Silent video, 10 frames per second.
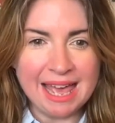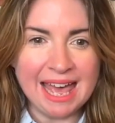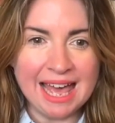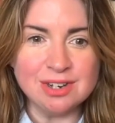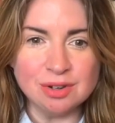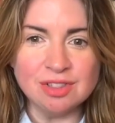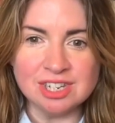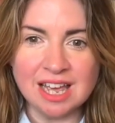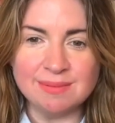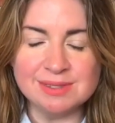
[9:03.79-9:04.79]
a bit ahead all the
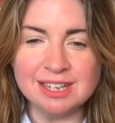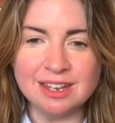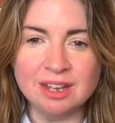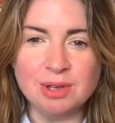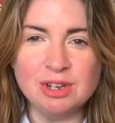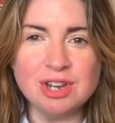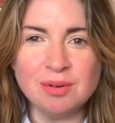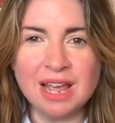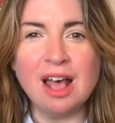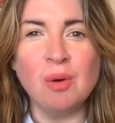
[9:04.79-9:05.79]
time too, but you
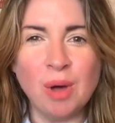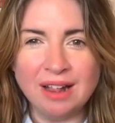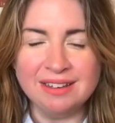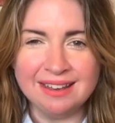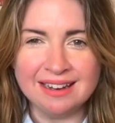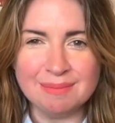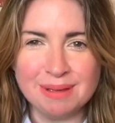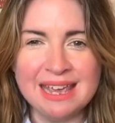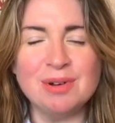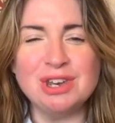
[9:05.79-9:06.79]
don't know how well you're going to
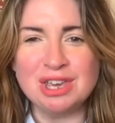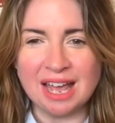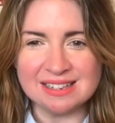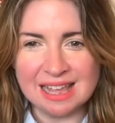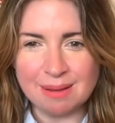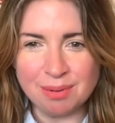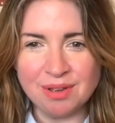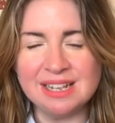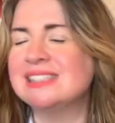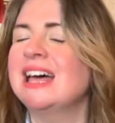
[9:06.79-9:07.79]
be when you get to that
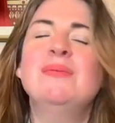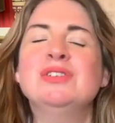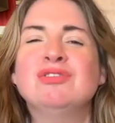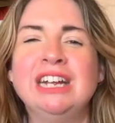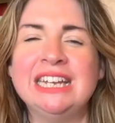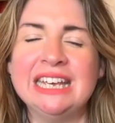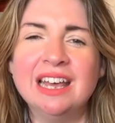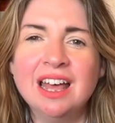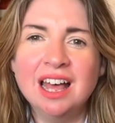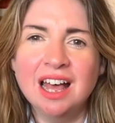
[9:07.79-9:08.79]
point. So that was
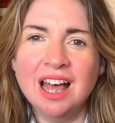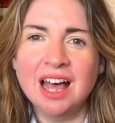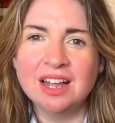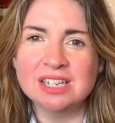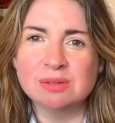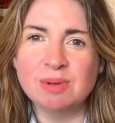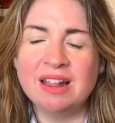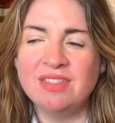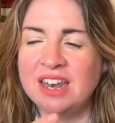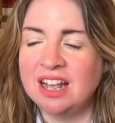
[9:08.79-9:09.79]
really hard as
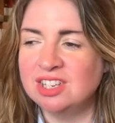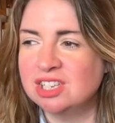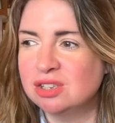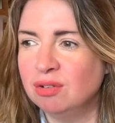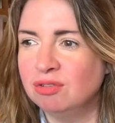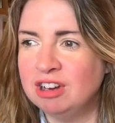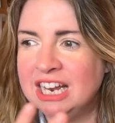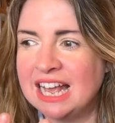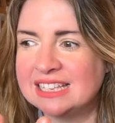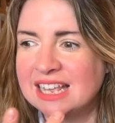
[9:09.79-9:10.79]
well. And then I just sort of
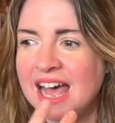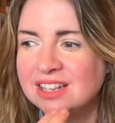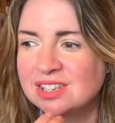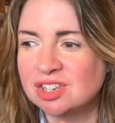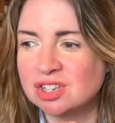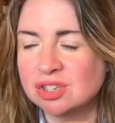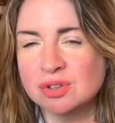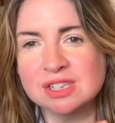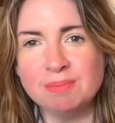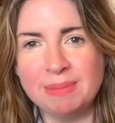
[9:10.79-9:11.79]
realized I had to just
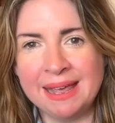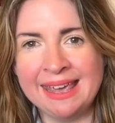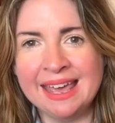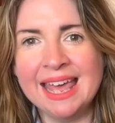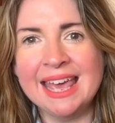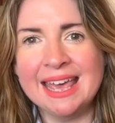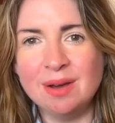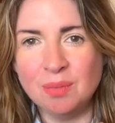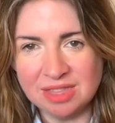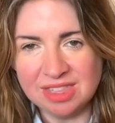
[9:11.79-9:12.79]
sort of be
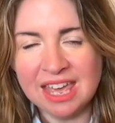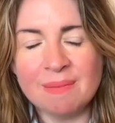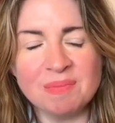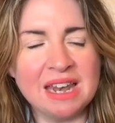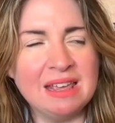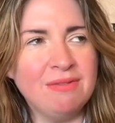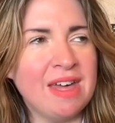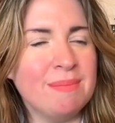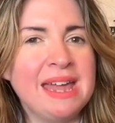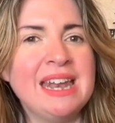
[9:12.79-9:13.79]
with it. And if
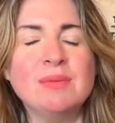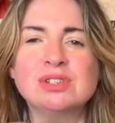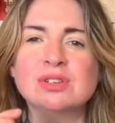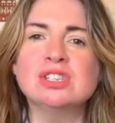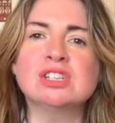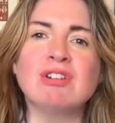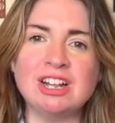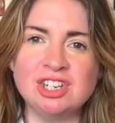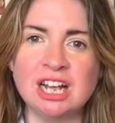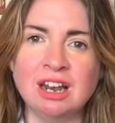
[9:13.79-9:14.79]
that meant I was sort of
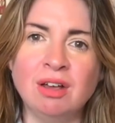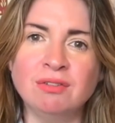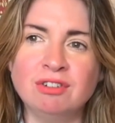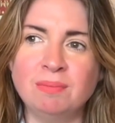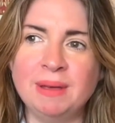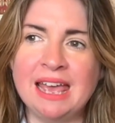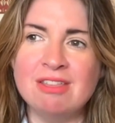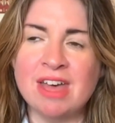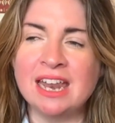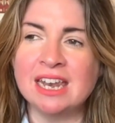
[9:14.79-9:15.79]
scratching along for a
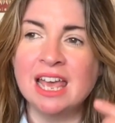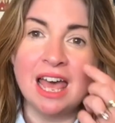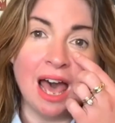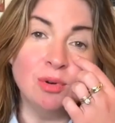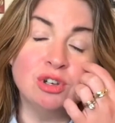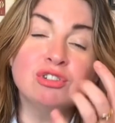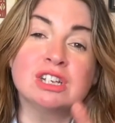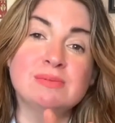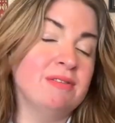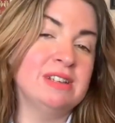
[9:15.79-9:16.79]
bit, then I would
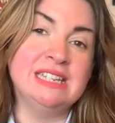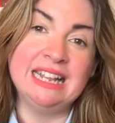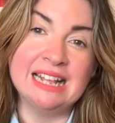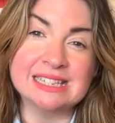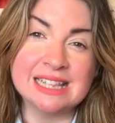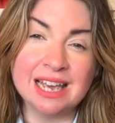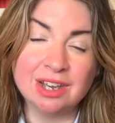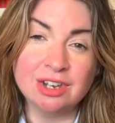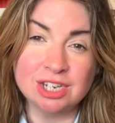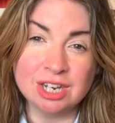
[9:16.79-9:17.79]
trust my resilience that I
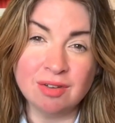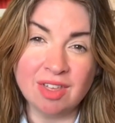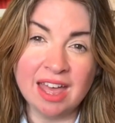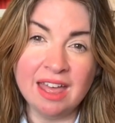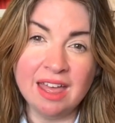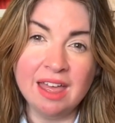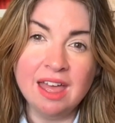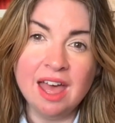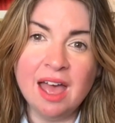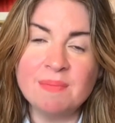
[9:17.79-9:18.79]
could do that.
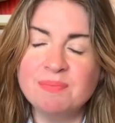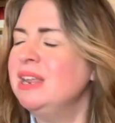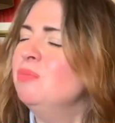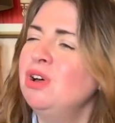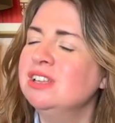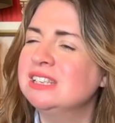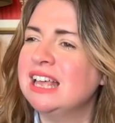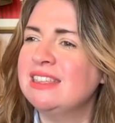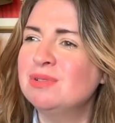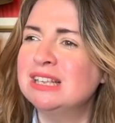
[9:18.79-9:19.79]
But it
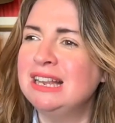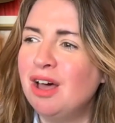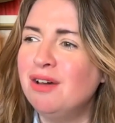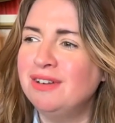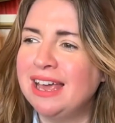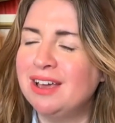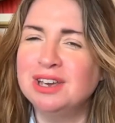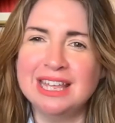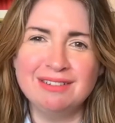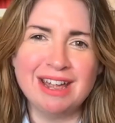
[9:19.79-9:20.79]
was like, there was a lot of like
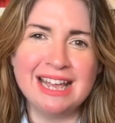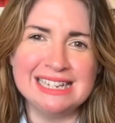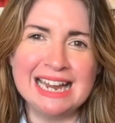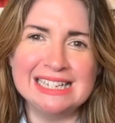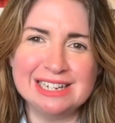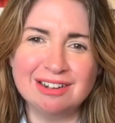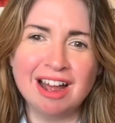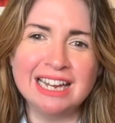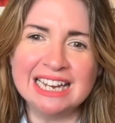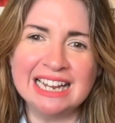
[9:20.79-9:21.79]
hugging the radiator,
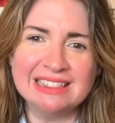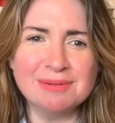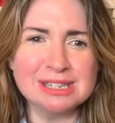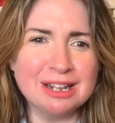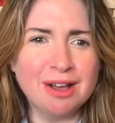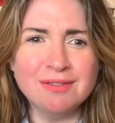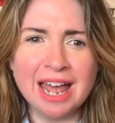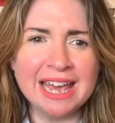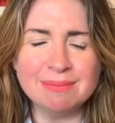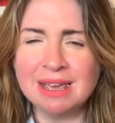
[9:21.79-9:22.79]
crying. There was a lot of
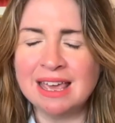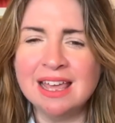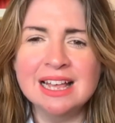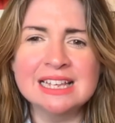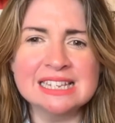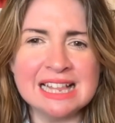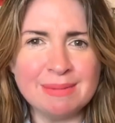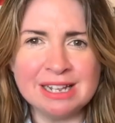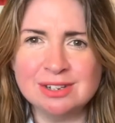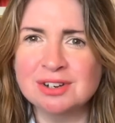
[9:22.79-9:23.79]
like me
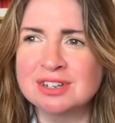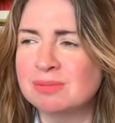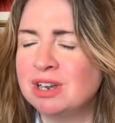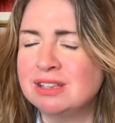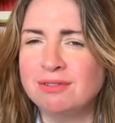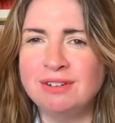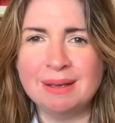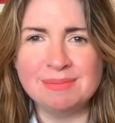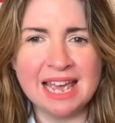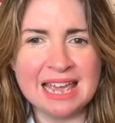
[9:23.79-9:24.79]
slamming doors and wanting to
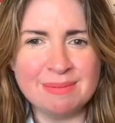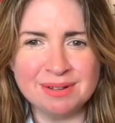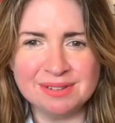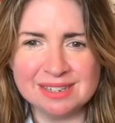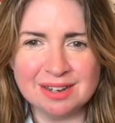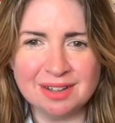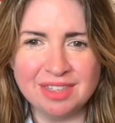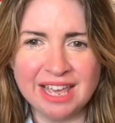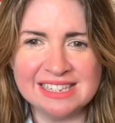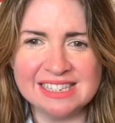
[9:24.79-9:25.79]
flip tables and all
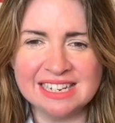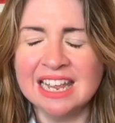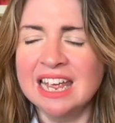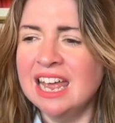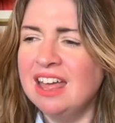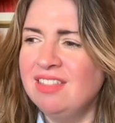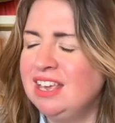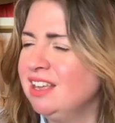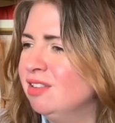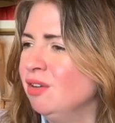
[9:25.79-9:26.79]
this. And I
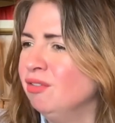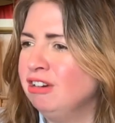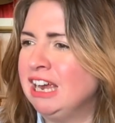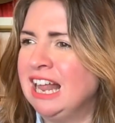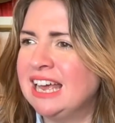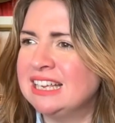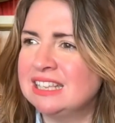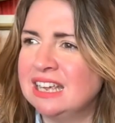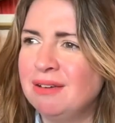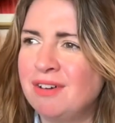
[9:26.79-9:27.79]
think I sort of
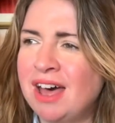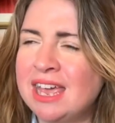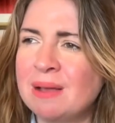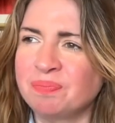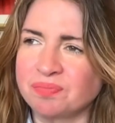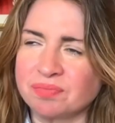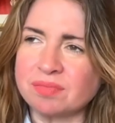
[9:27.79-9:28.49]
realized that if I